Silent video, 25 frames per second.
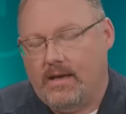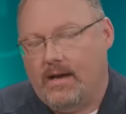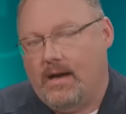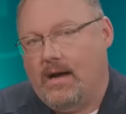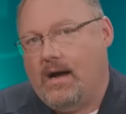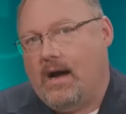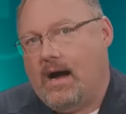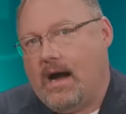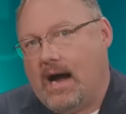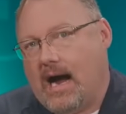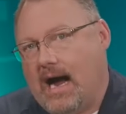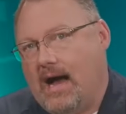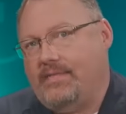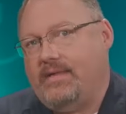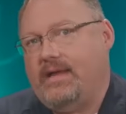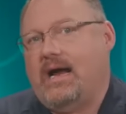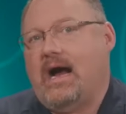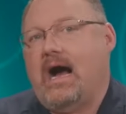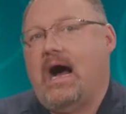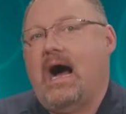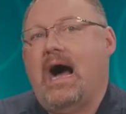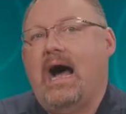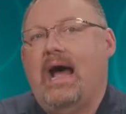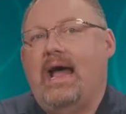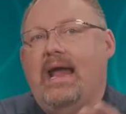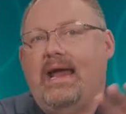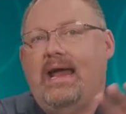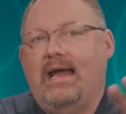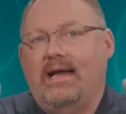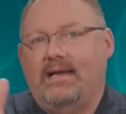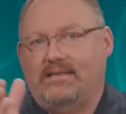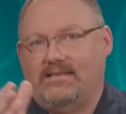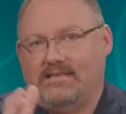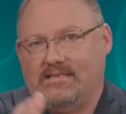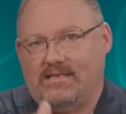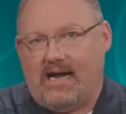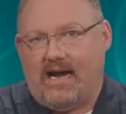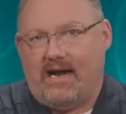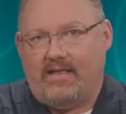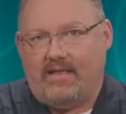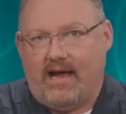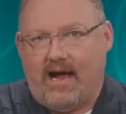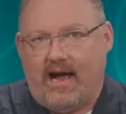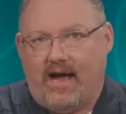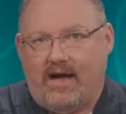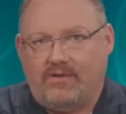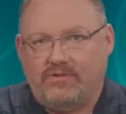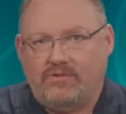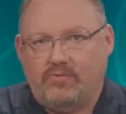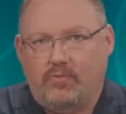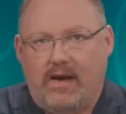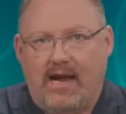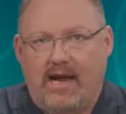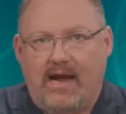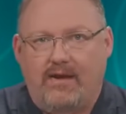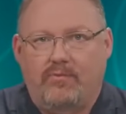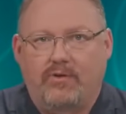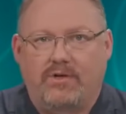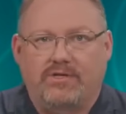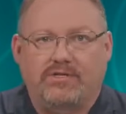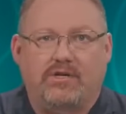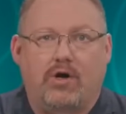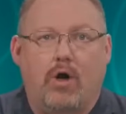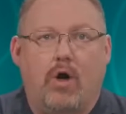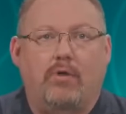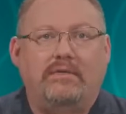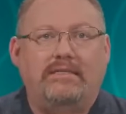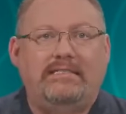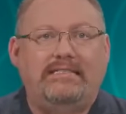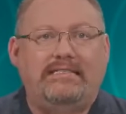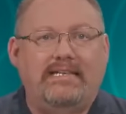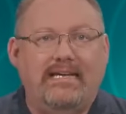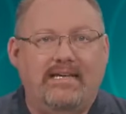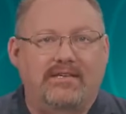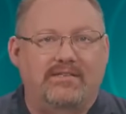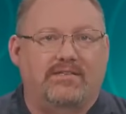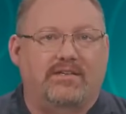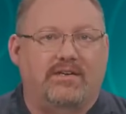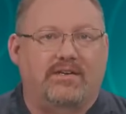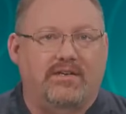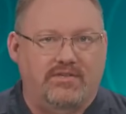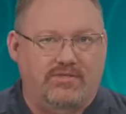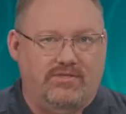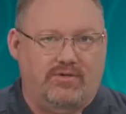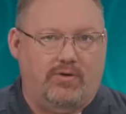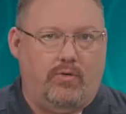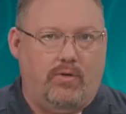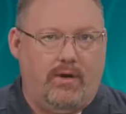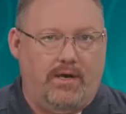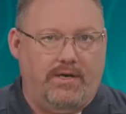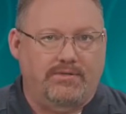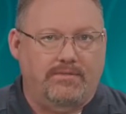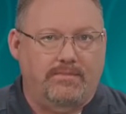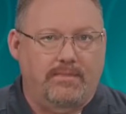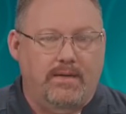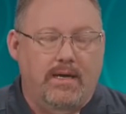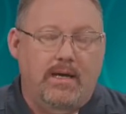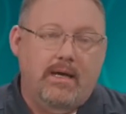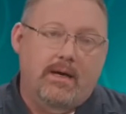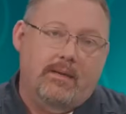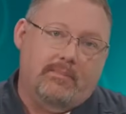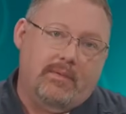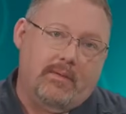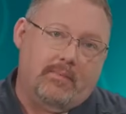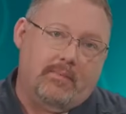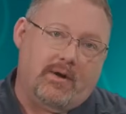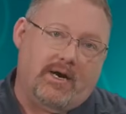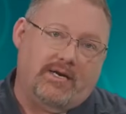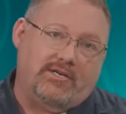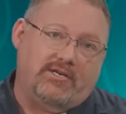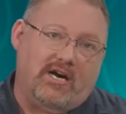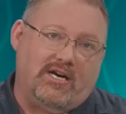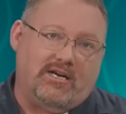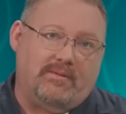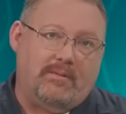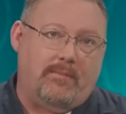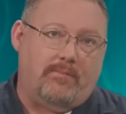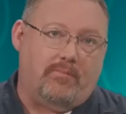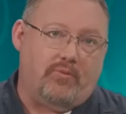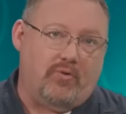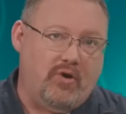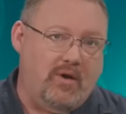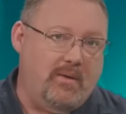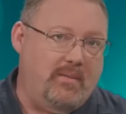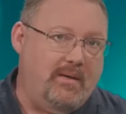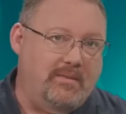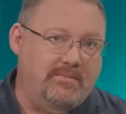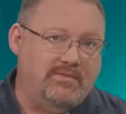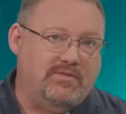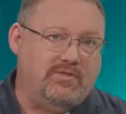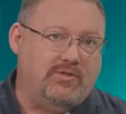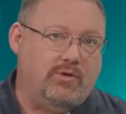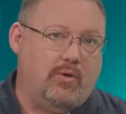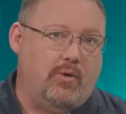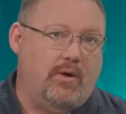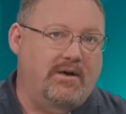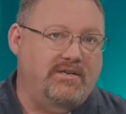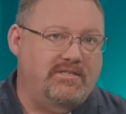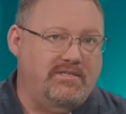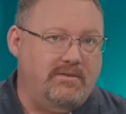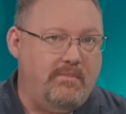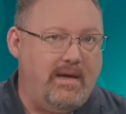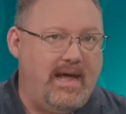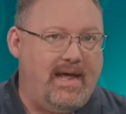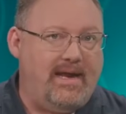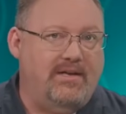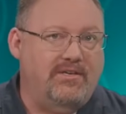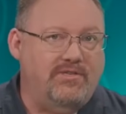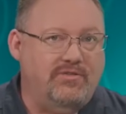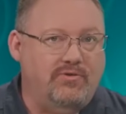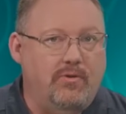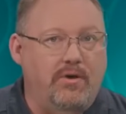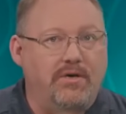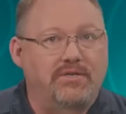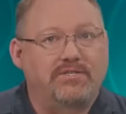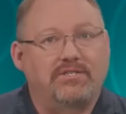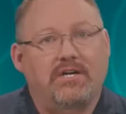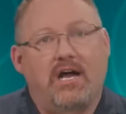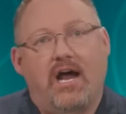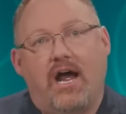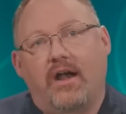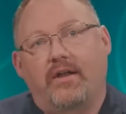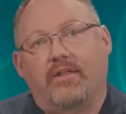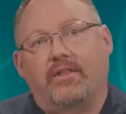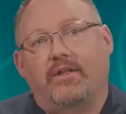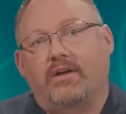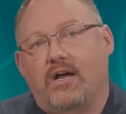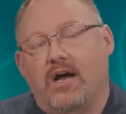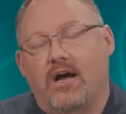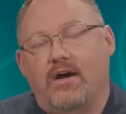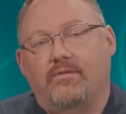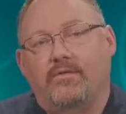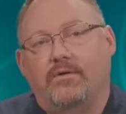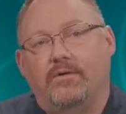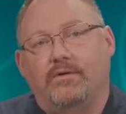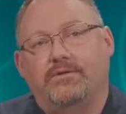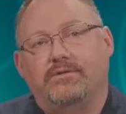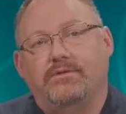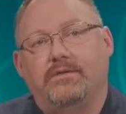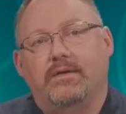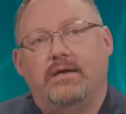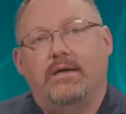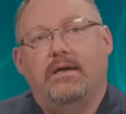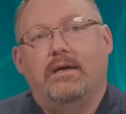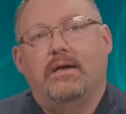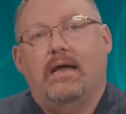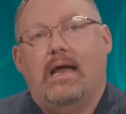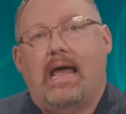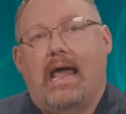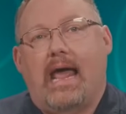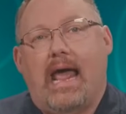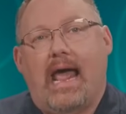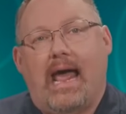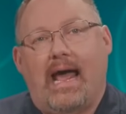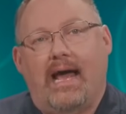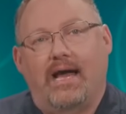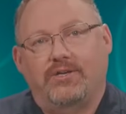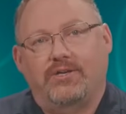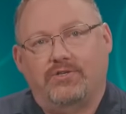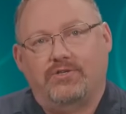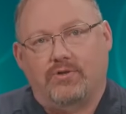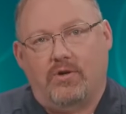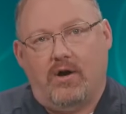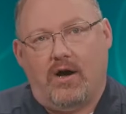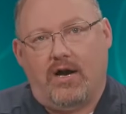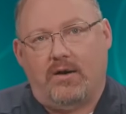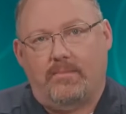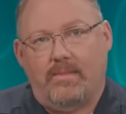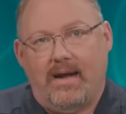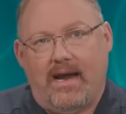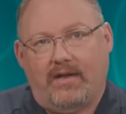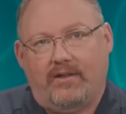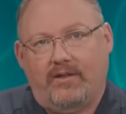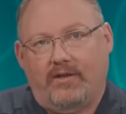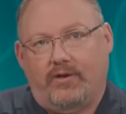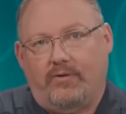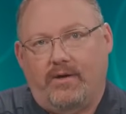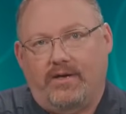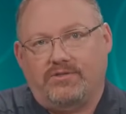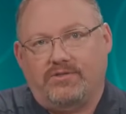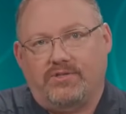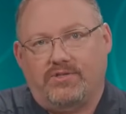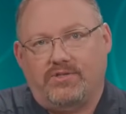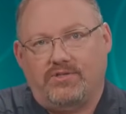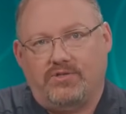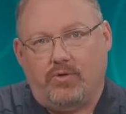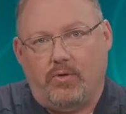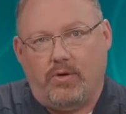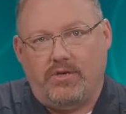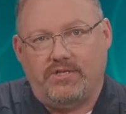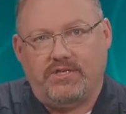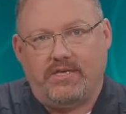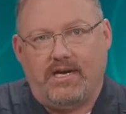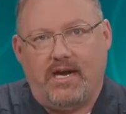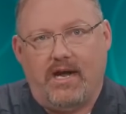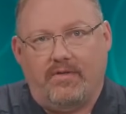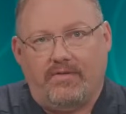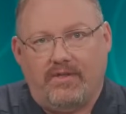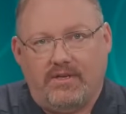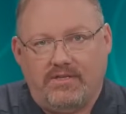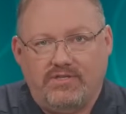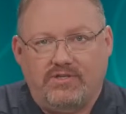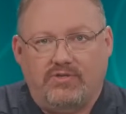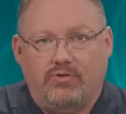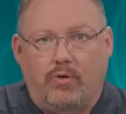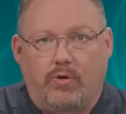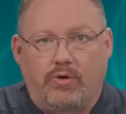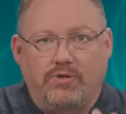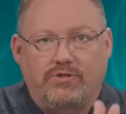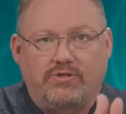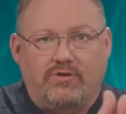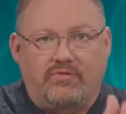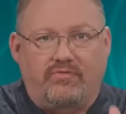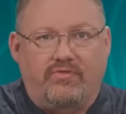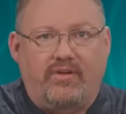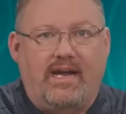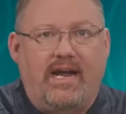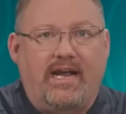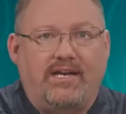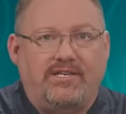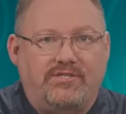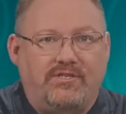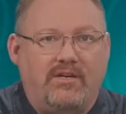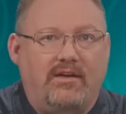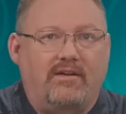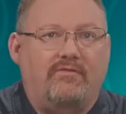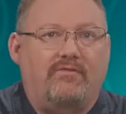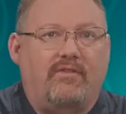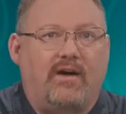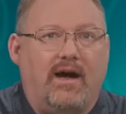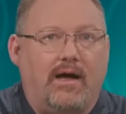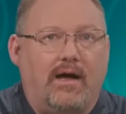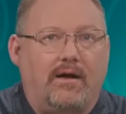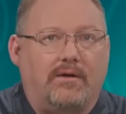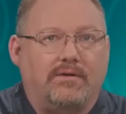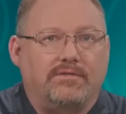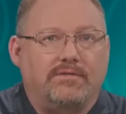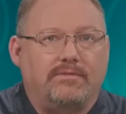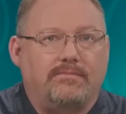On the IaaS side of the house, we have what is called disk storage. Remember I talked about premium storage and managed storage? Under the covers, Azure automatically creates a storage account that stores your VHD files.